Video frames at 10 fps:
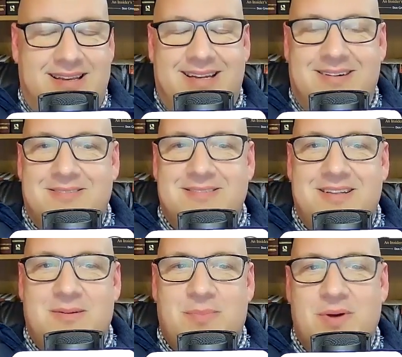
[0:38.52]
you know,
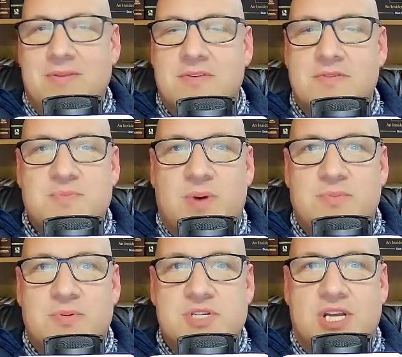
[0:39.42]
both of those
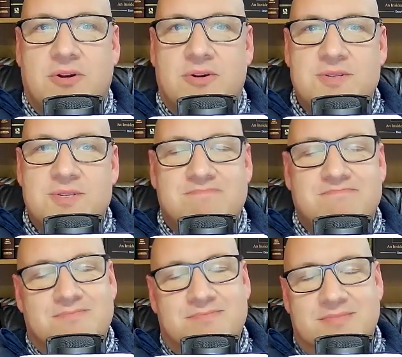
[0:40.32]
bumper stickers
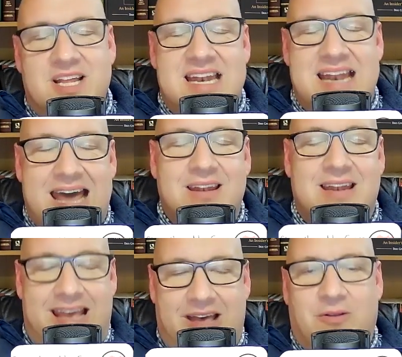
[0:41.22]
not
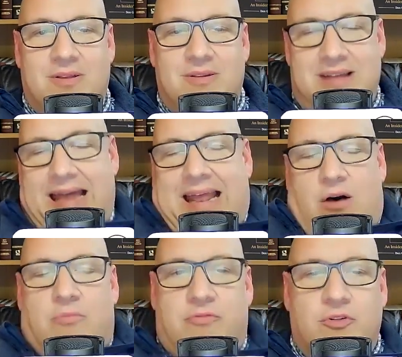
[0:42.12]
help not
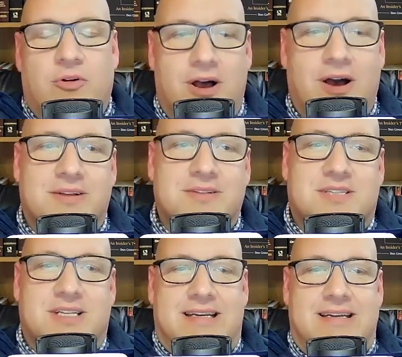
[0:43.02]
helpful
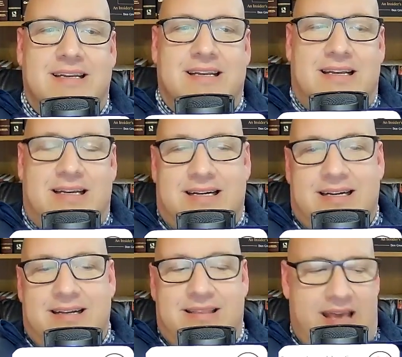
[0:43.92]
honestly
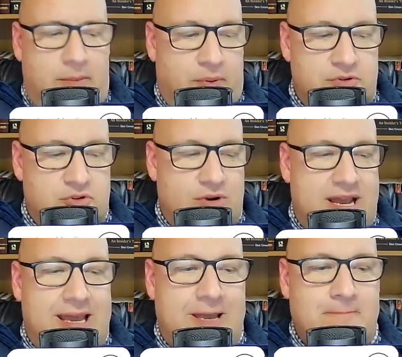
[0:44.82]
uh they
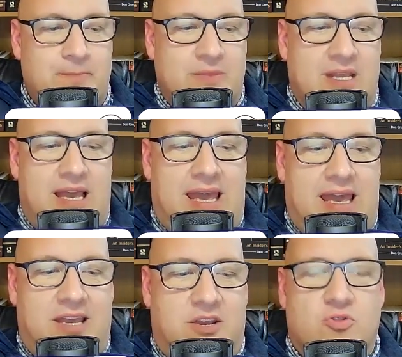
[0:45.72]
portray
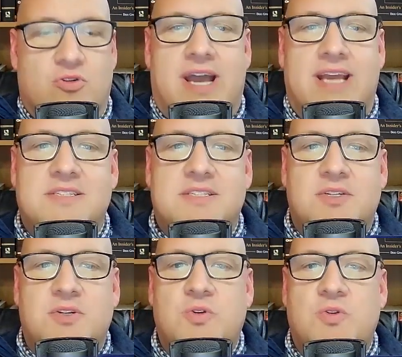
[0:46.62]
a christ
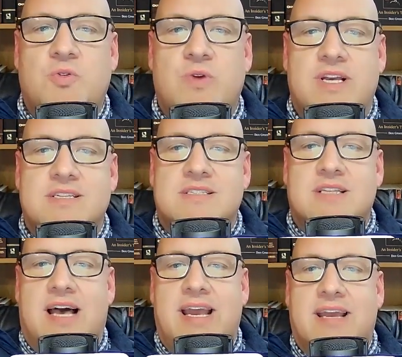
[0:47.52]
who is
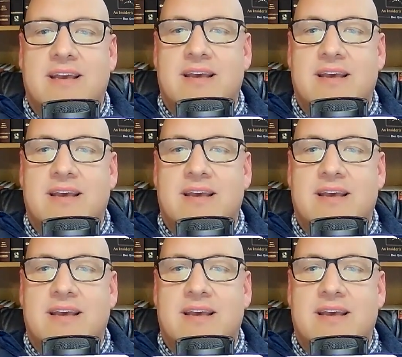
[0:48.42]
like